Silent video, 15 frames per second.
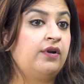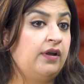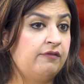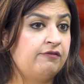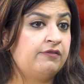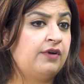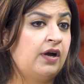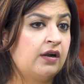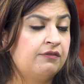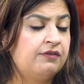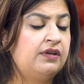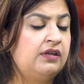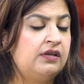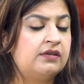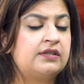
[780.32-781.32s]
or are
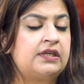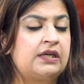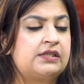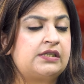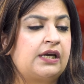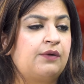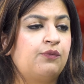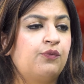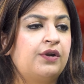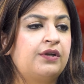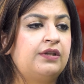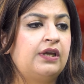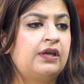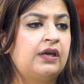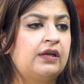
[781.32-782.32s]
we near that time where
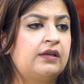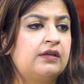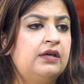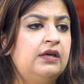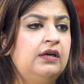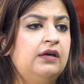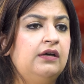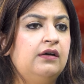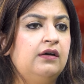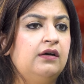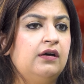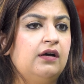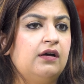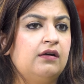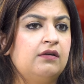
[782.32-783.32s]
they can
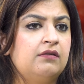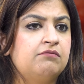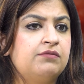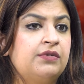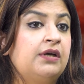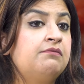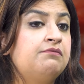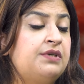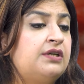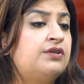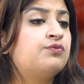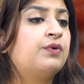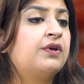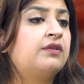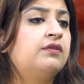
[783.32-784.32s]

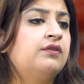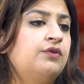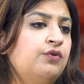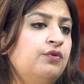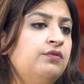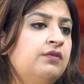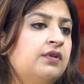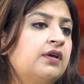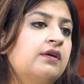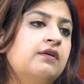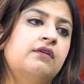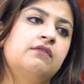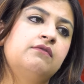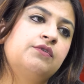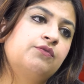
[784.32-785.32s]
compete with you know
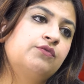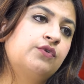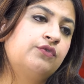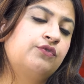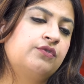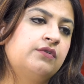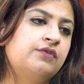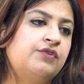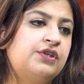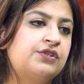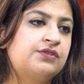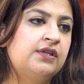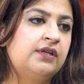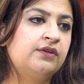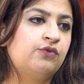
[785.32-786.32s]
their
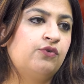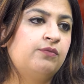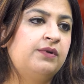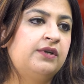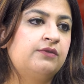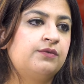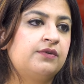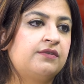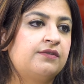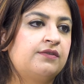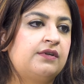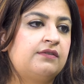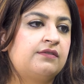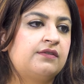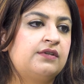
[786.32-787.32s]
regional and global
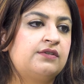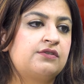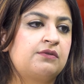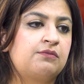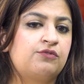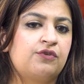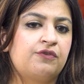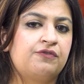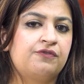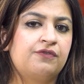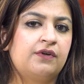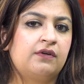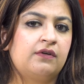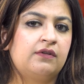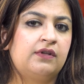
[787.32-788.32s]
adversaries in terms of
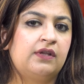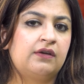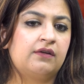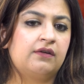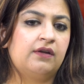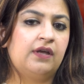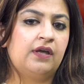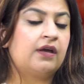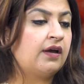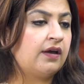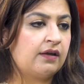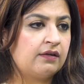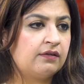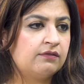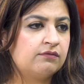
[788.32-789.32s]
uh, their
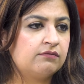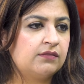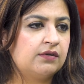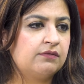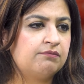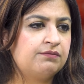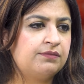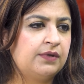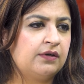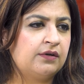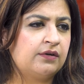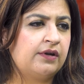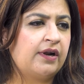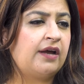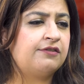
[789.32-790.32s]
AI mm.
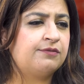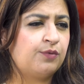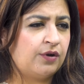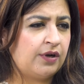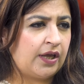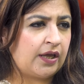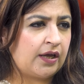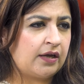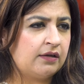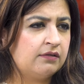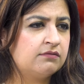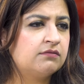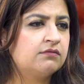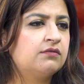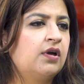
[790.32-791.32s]
Uh, grasp on
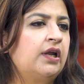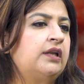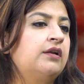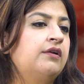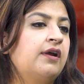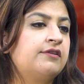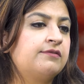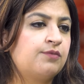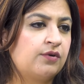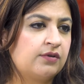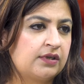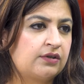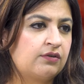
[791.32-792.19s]
AI? and grasp on